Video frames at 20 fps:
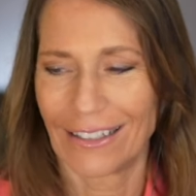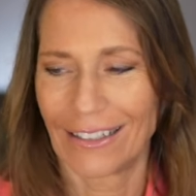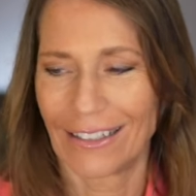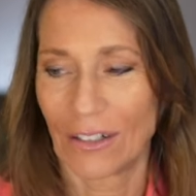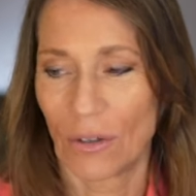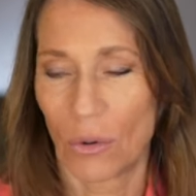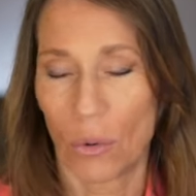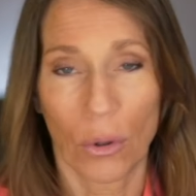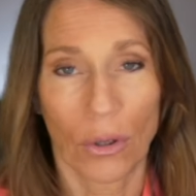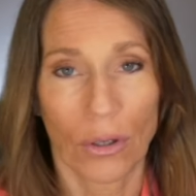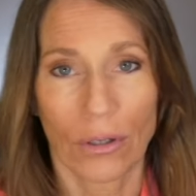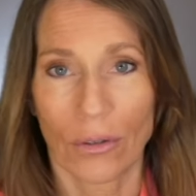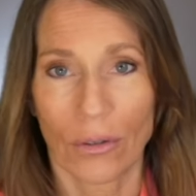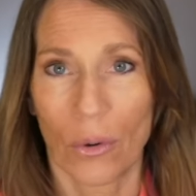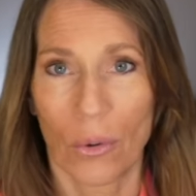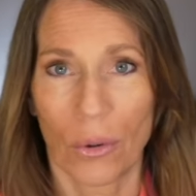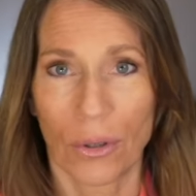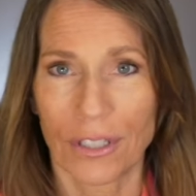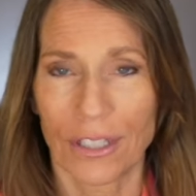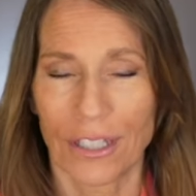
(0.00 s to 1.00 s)

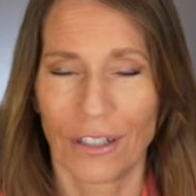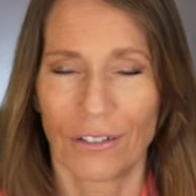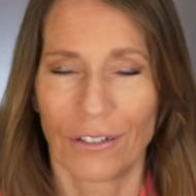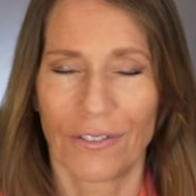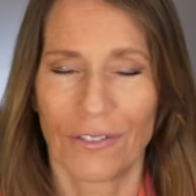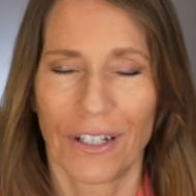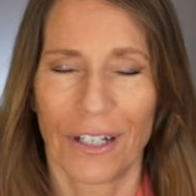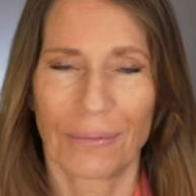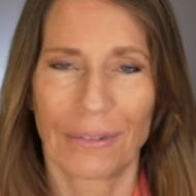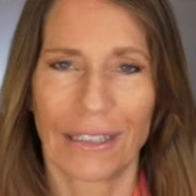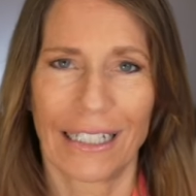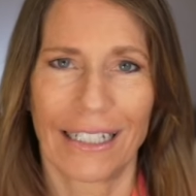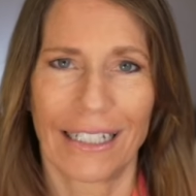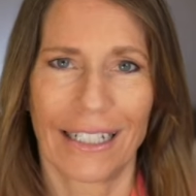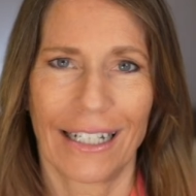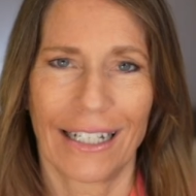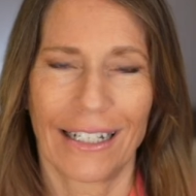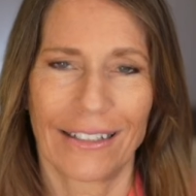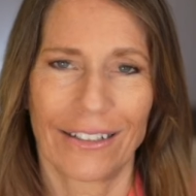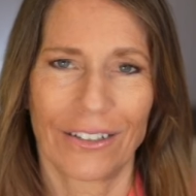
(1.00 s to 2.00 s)
or single family.
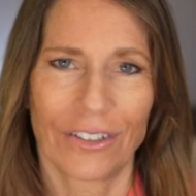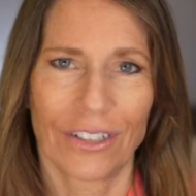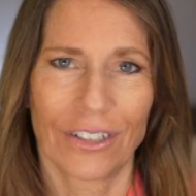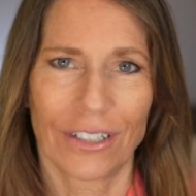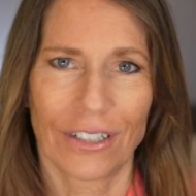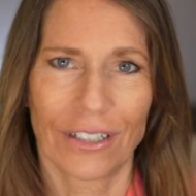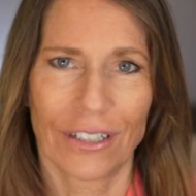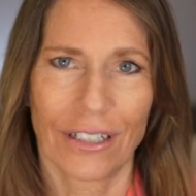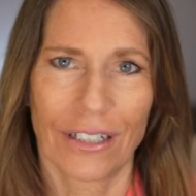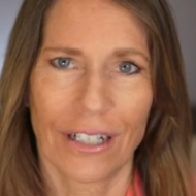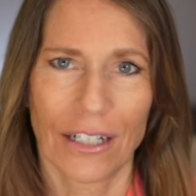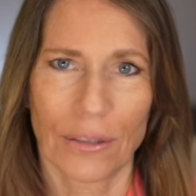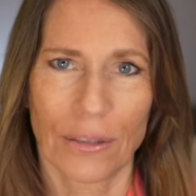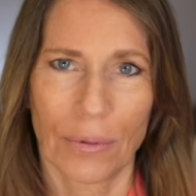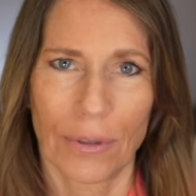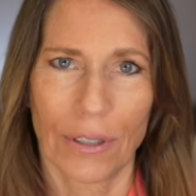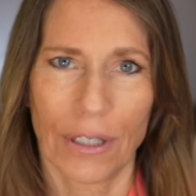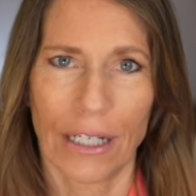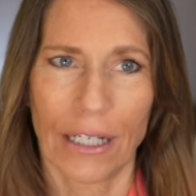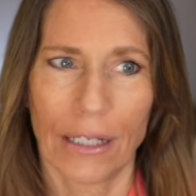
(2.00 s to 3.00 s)
And there's just a
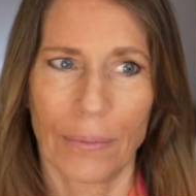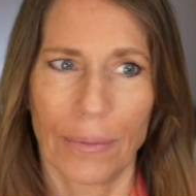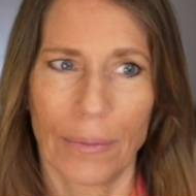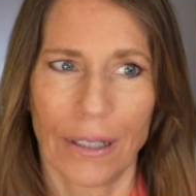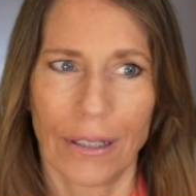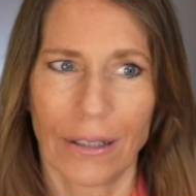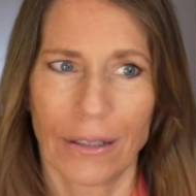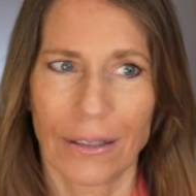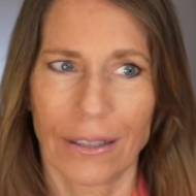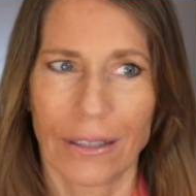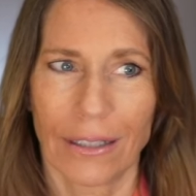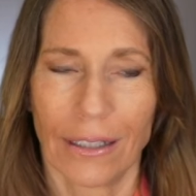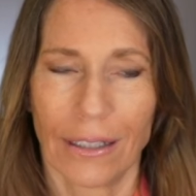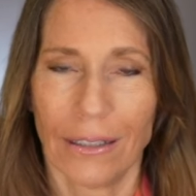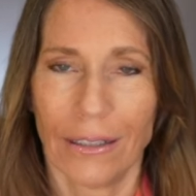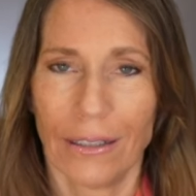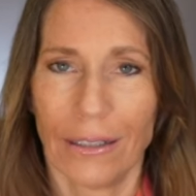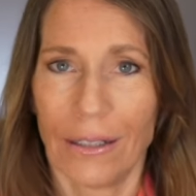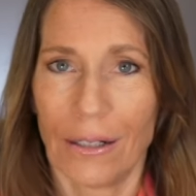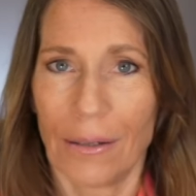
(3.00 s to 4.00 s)
desperate need because
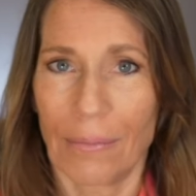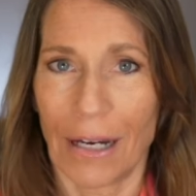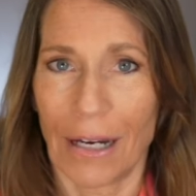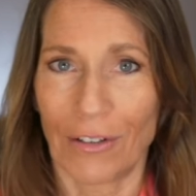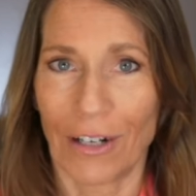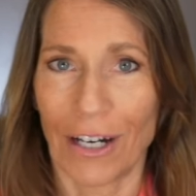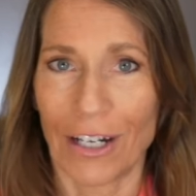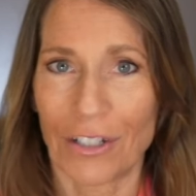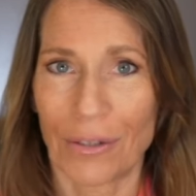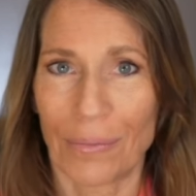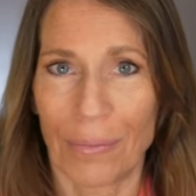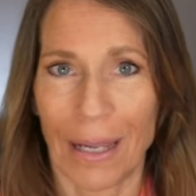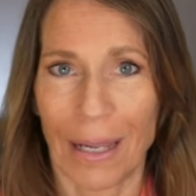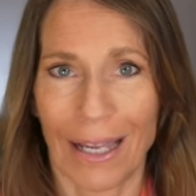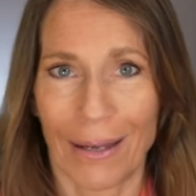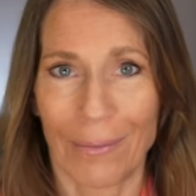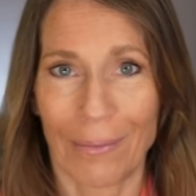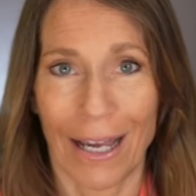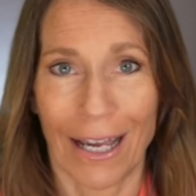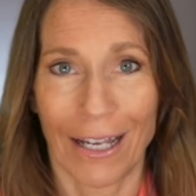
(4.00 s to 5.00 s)
migration
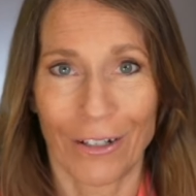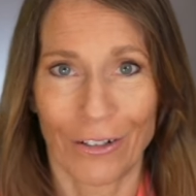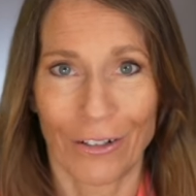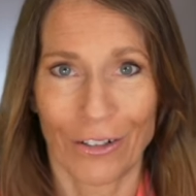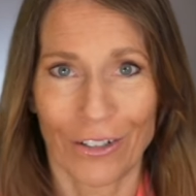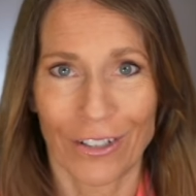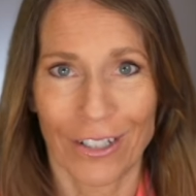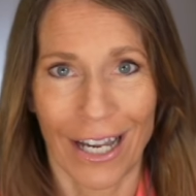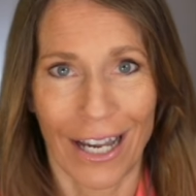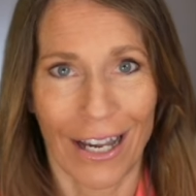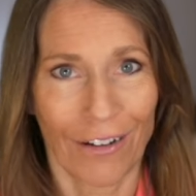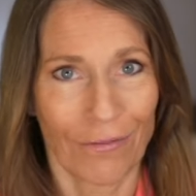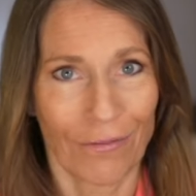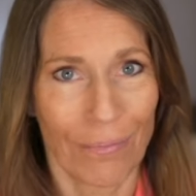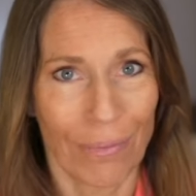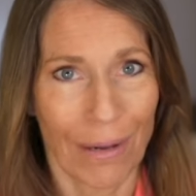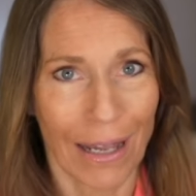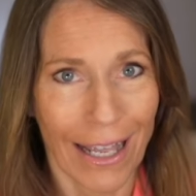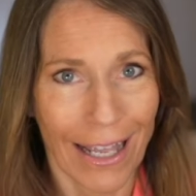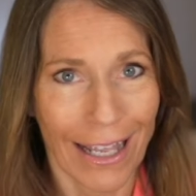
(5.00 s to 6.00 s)
patterns have
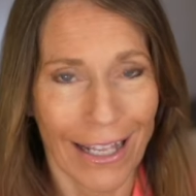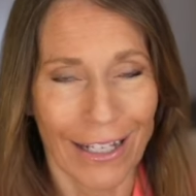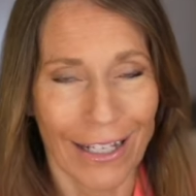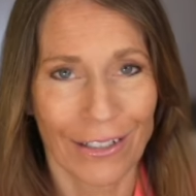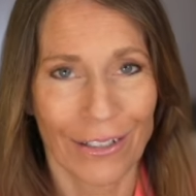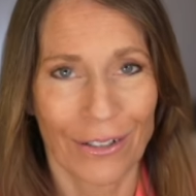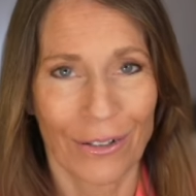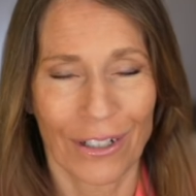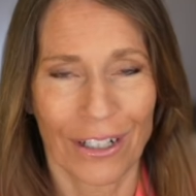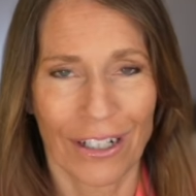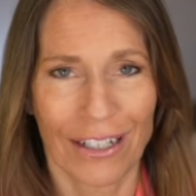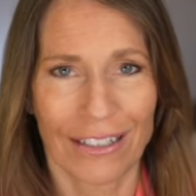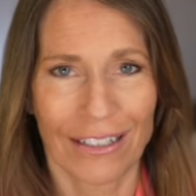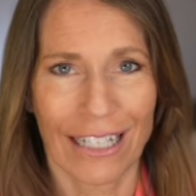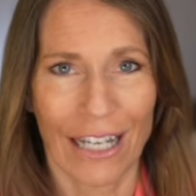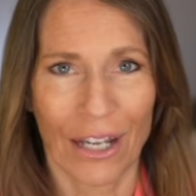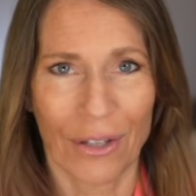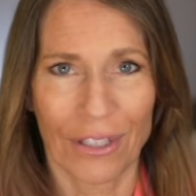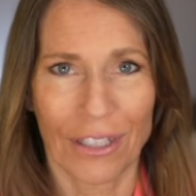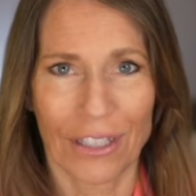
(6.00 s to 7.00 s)
been going to the
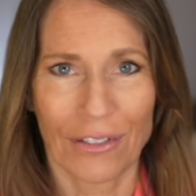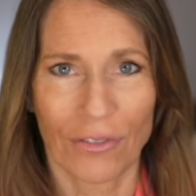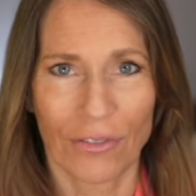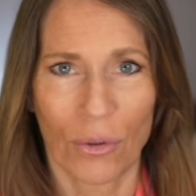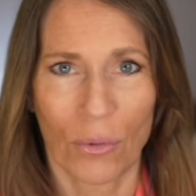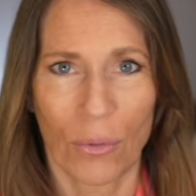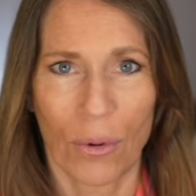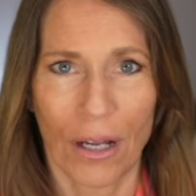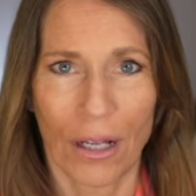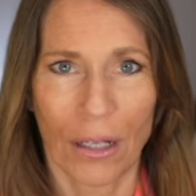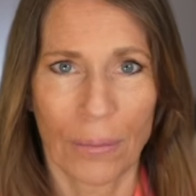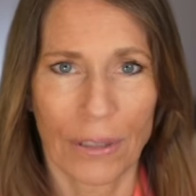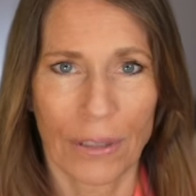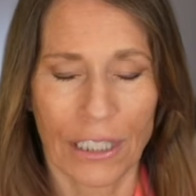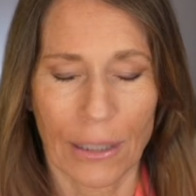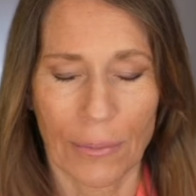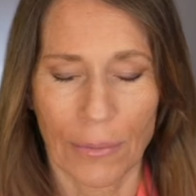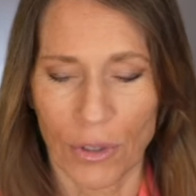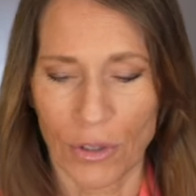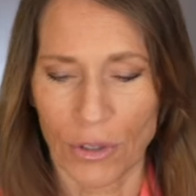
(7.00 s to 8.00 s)
Southeast for a while, but
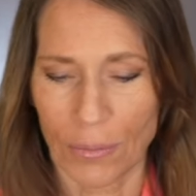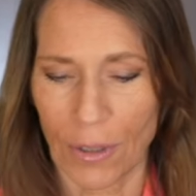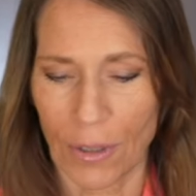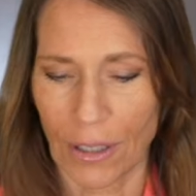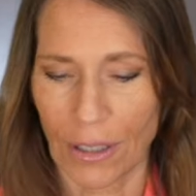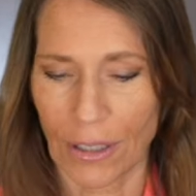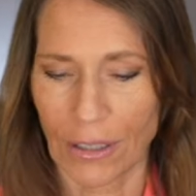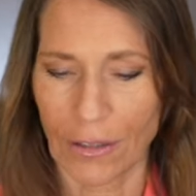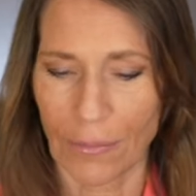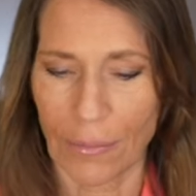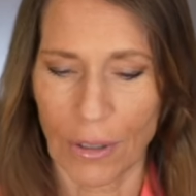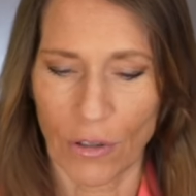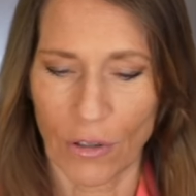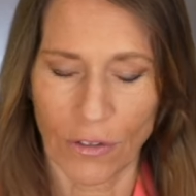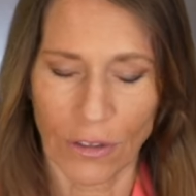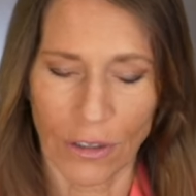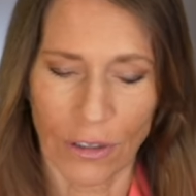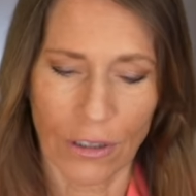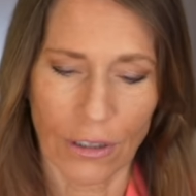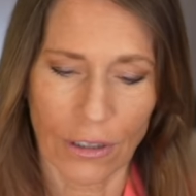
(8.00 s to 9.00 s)
some of those markets have been
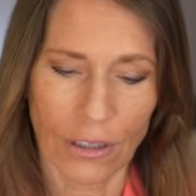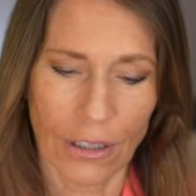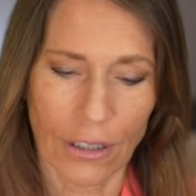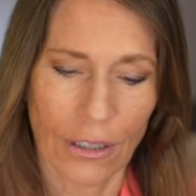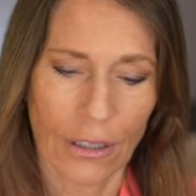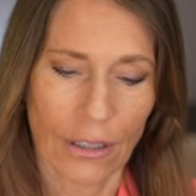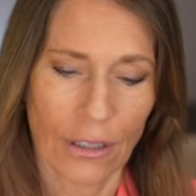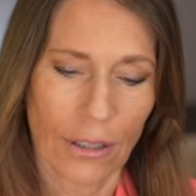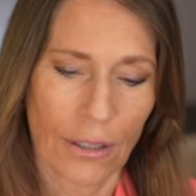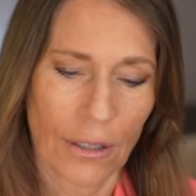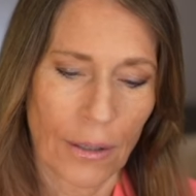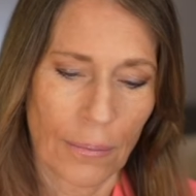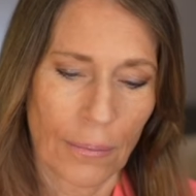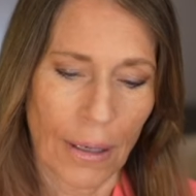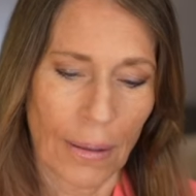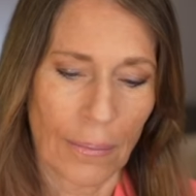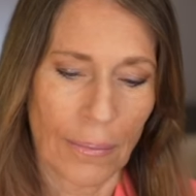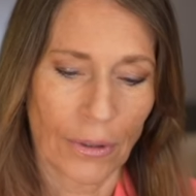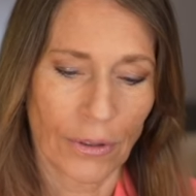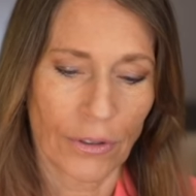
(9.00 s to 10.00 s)
overlooked
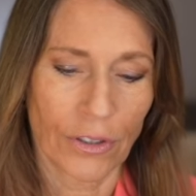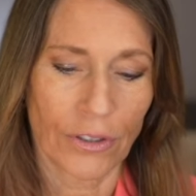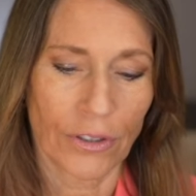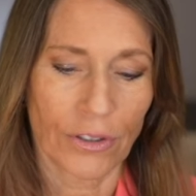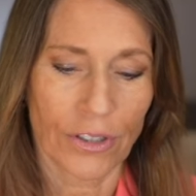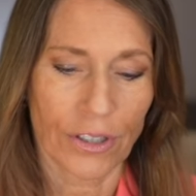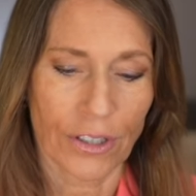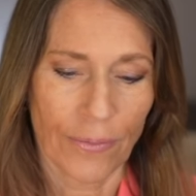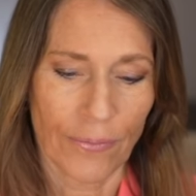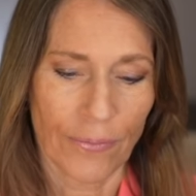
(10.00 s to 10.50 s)
by builders.